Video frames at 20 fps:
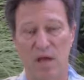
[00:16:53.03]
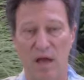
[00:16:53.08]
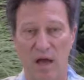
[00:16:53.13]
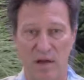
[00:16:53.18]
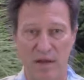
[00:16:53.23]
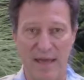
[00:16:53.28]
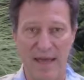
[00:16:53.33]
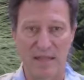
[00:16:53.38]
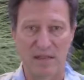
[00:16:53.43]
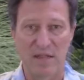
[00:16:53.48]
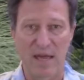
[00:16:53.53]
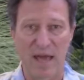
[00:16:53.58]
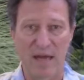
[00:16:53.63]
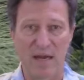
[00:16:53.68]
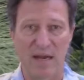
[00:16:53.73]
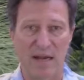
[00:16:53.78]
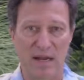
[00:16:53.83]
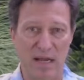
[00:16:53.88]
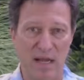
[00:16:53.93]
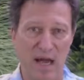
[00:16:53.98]
I'll get
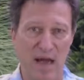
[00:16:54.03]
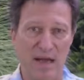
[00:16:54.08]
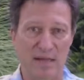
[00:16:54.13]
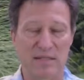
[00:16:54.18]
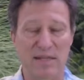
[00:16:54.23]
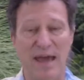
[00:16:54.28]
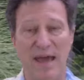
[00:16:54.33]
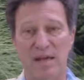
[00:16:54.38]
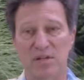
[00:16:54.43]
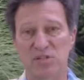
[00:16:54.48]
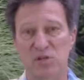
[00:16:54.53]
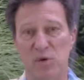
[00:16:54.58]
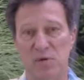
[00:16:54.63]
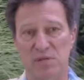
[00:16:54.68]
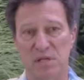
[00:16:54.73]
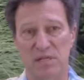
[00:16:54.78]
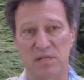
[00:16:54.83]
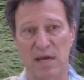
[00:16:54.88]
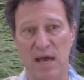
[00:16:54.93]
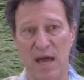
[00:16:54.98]
that and contact you
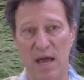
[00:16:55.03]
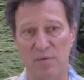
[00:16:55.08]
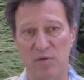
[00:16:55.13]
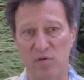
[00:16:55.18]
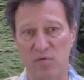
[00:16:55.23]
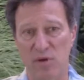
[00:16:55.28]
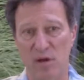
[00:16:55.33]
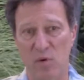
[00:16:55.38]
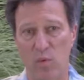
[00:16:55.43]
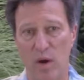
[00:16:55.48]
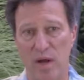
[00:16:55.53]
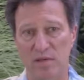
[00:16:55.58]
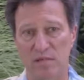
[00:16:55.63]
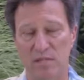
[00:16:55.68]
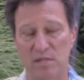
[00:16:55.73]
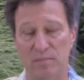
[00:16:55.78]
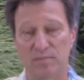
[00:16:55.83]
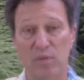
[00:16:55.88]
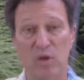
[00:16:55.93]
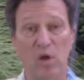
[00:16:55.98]
at the time you
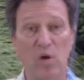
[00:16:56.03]
request,